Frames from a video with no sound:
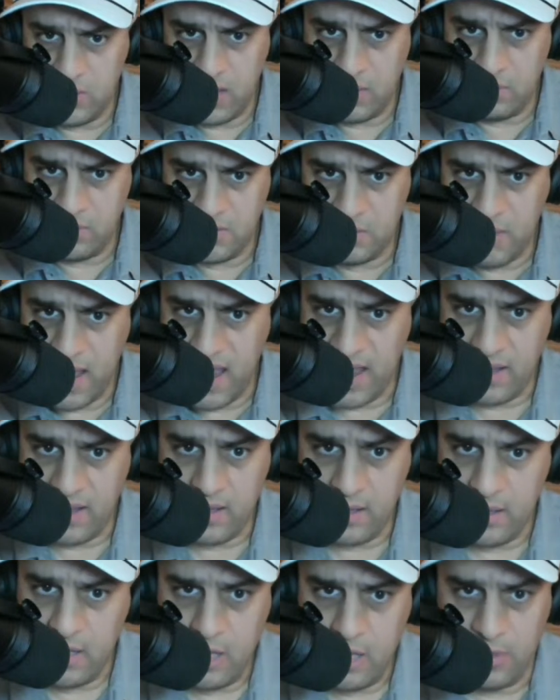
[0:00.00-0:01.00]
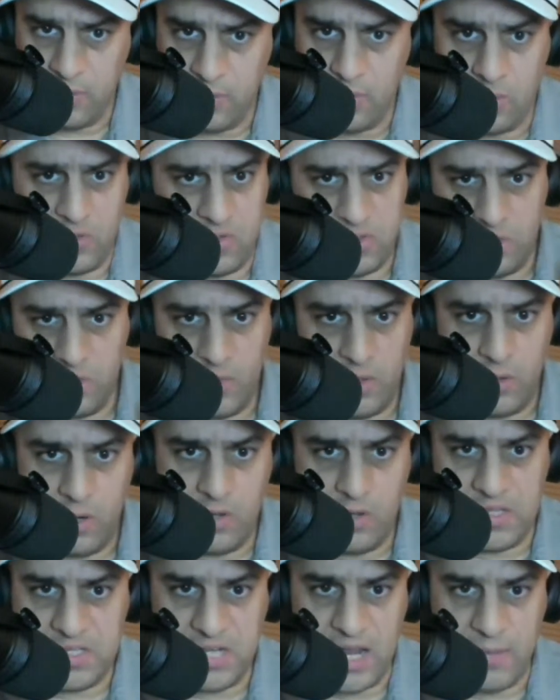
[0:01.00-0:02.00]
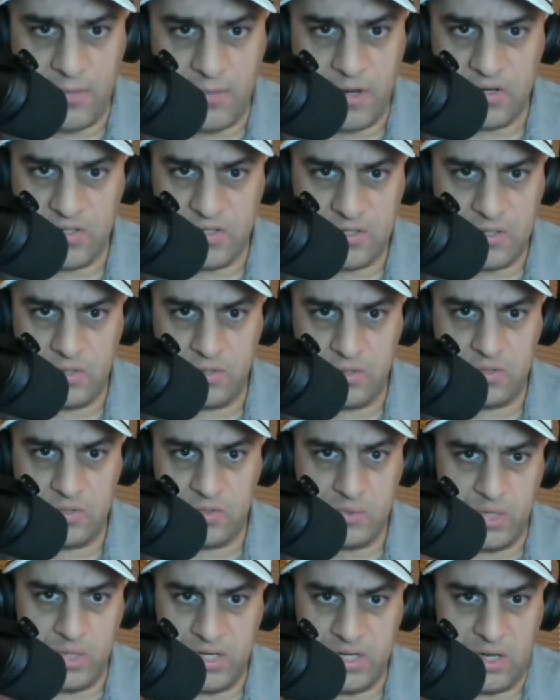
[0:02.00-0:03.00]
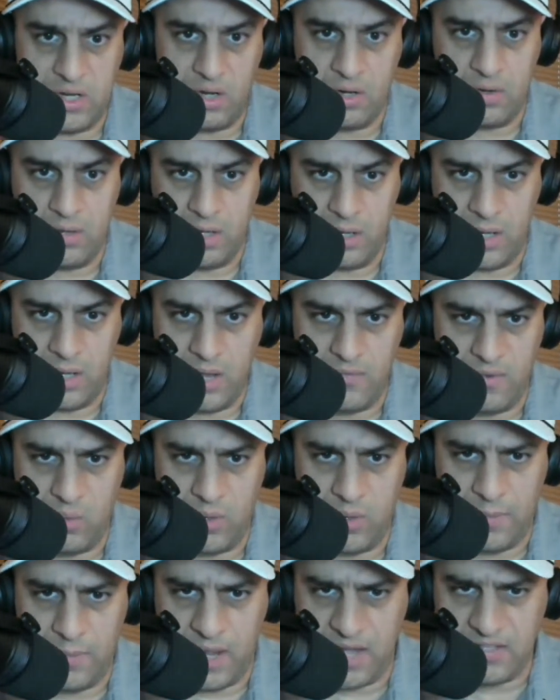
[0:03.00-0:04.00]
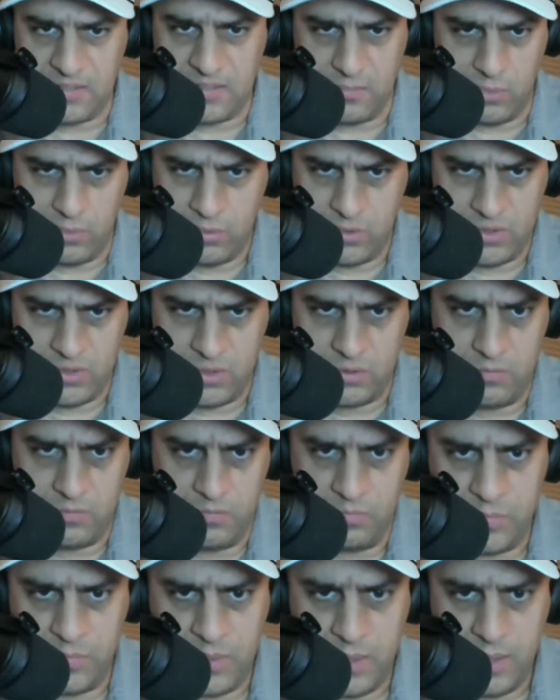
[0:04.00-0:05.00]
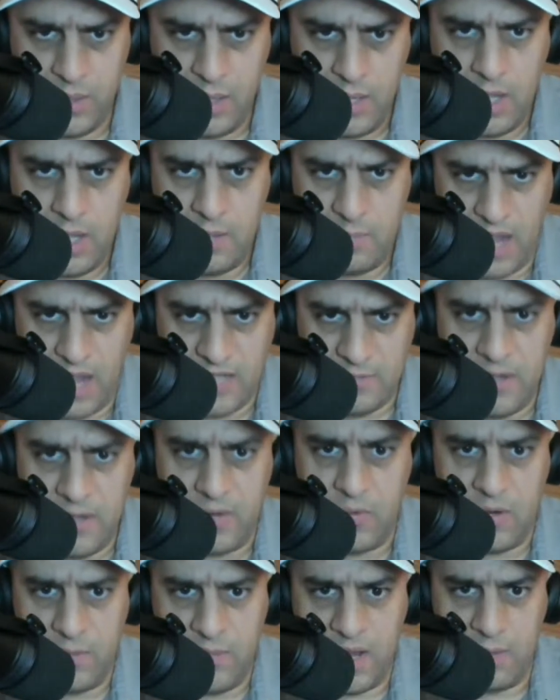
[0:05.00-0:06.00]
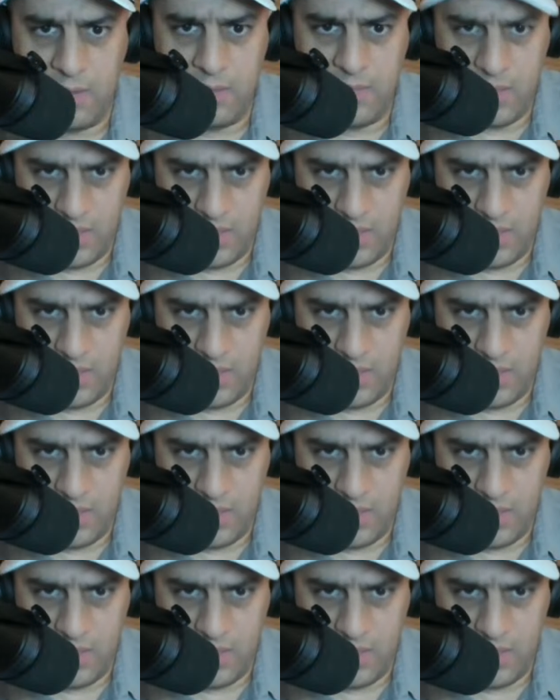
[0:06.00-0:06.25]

2 games back. But of course, all the tiebreakers go to Detroit in every way possible. So I expect Green Bay